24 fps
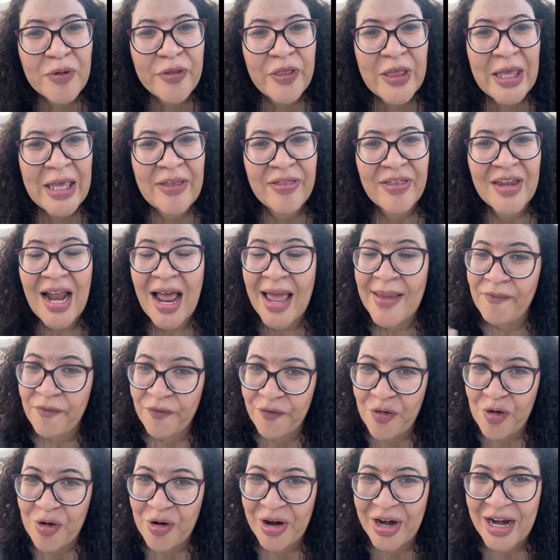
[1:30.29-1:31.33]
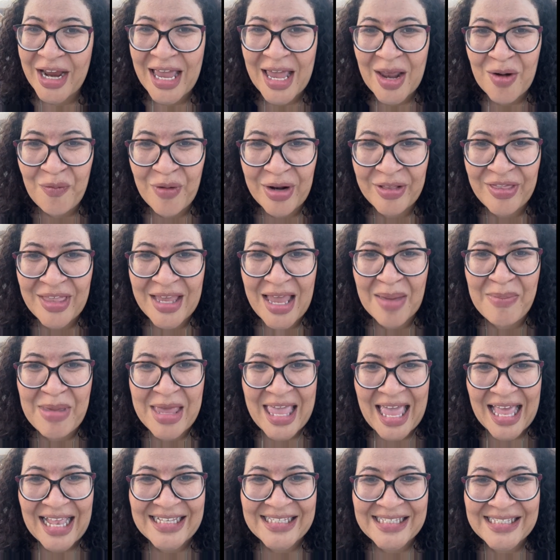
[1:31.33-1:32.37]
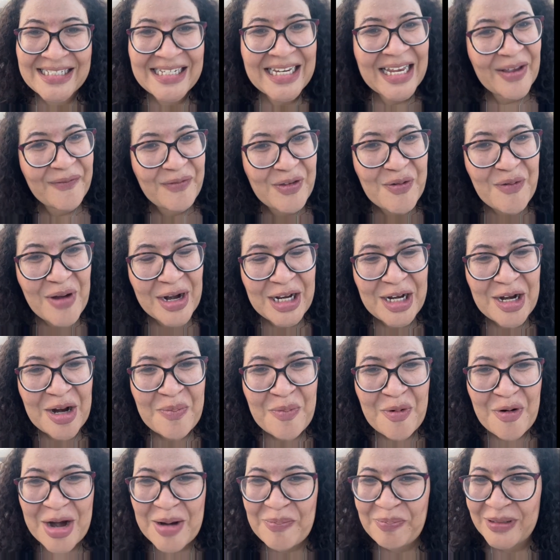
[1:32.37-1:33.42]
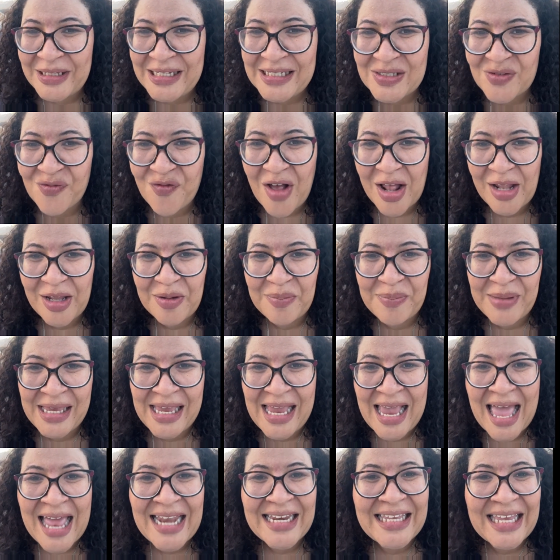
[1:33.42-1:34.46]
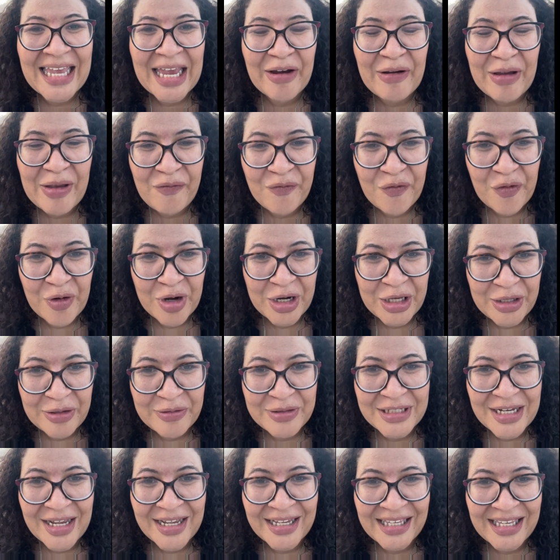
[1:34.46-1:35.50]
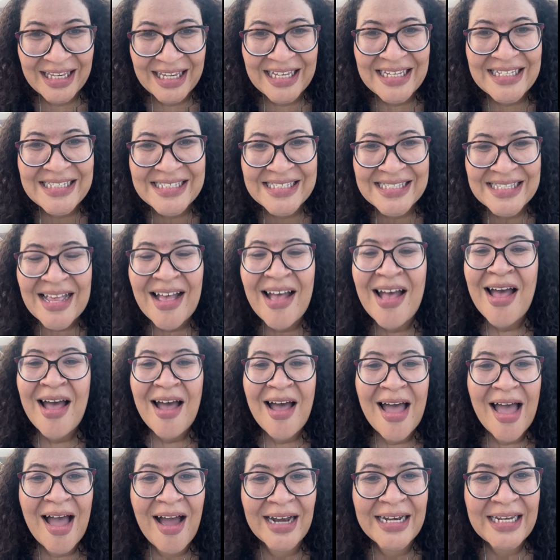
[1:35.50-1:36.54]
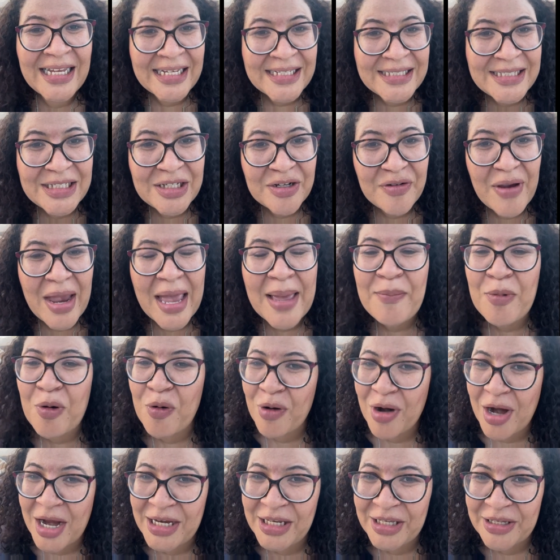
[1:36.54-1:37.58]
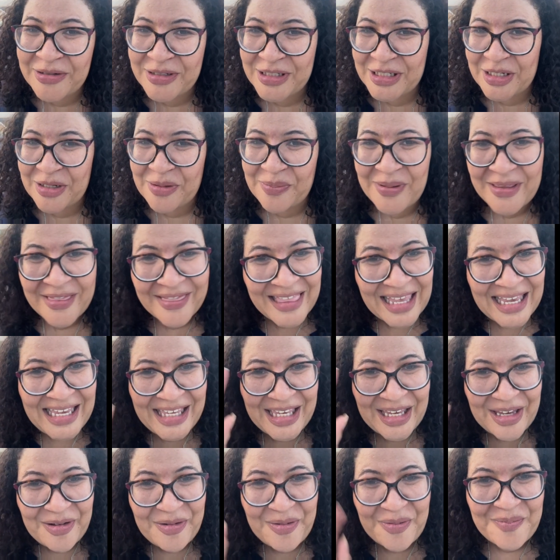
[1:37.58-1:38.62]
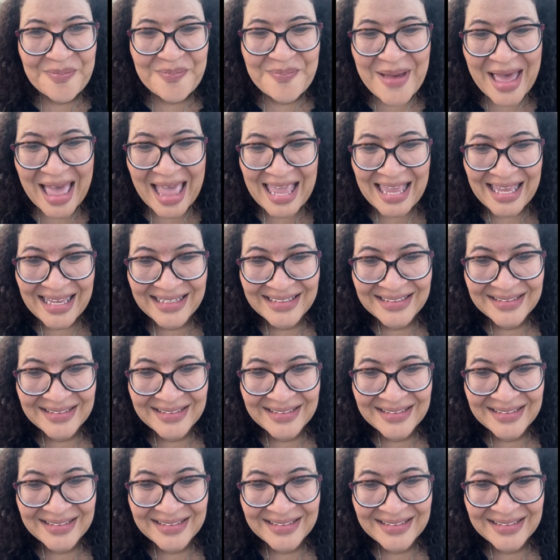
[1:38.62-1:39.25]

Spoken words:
thing that I'm for and one thing I'm against. If you want to know more, please follow me at Carrie for Utah Kids on Instagram or on YouTube. Thank you. Bye.